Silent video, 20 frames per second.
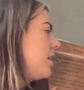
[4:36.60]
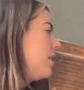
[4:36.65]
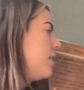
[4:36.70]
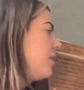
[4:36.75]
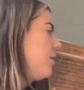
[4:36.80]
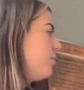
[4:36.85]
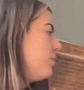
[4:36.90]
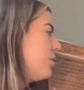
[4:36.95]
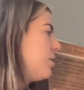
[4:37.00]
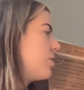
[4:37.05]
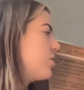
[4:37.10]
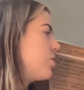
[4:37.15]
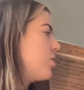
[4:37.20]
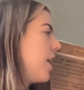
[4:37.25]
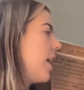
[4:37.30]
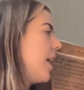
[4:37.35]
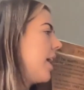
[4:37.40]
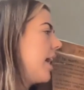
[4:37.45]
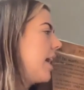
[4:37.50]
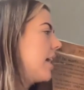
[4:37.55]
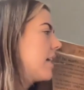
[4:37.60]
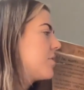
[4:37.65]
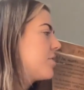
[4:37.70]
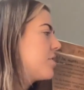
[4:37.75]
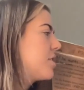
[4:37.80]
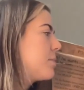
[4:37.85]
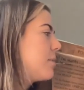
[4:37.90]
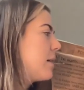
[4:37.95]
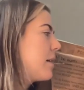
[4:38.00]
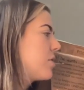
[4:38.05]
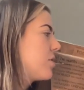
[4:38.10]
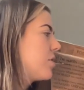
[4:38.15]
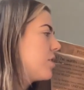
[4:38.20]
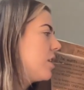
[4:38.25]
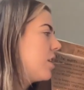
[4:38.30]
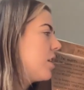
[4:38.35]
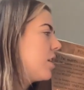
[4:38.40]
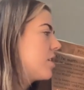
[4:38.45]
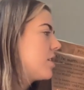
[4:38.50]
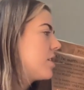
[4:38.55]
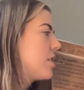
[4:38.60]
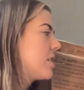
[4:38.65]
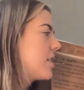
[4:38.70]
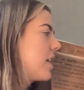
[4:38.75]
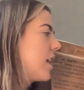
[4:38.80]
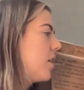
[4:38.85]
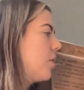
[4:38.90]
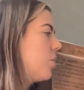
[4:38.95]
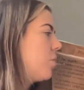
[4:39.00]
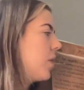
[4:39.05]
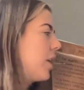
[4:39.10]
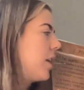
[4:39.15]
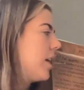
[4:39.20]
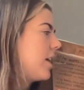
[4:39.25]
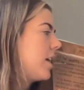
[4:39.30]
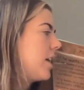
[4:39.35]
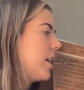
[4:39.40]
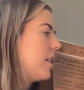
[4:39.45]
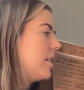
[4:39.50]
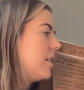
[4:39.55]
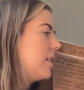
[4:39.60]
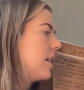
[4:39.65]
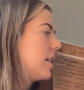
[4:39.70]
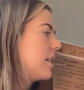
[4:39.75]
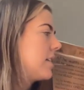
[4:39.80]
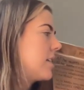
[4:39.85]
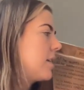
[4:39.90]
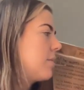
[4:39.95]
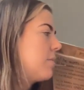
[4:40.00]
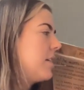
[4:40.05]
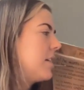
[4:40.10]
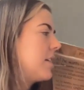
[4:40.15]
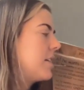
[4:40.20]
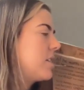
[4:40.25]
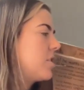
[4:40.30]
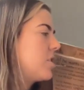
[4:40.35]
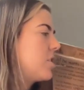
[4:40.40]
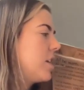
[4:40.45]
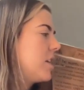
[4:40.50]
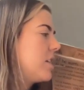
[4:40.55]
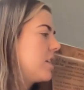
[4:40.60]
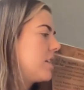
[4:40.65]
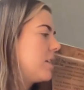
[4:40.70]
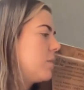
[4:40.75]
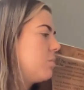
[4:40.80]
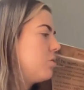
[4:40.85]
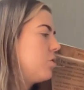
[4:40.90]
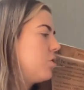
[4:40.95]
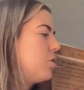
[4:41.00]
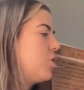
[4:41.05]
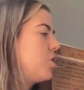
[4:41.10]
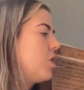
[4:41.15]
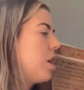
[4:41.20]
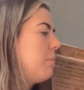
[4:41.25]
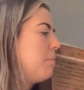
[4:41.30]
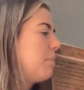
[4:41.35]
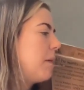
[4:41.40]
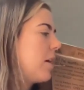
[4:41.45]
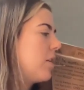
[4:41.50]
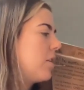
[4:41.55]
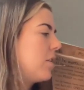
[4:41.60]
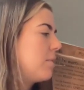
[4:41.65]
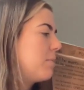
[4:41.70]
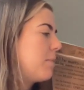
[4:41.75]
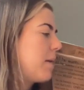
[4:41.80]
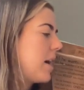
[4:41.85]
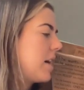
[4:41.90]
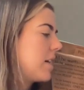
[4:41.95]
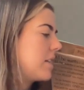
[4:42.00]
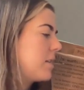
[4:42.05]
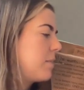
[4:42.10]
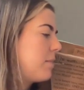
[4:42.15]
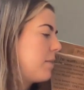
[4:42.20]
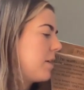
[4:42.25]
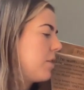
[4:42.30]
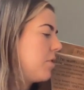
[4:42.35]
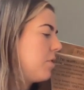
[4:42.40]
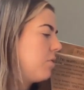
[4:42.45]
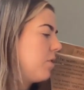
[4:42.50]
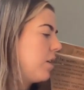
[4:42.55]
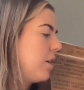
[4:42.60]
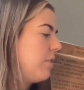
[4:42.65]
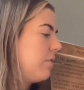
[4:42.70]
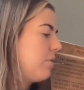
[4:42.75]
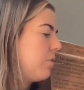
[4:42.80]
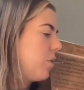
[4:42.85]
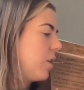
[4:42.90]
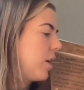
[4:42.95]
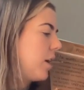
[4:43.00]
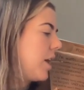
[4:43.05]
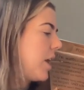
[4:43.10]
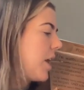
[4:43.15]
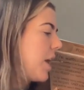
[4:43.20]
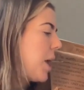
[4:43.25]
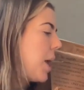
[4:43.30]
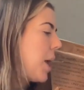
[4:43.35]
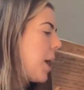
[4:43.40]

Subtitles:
He will try extra specially hard to stay awake, and the next time he gets a chance, he will jump out of the box and make a run for it.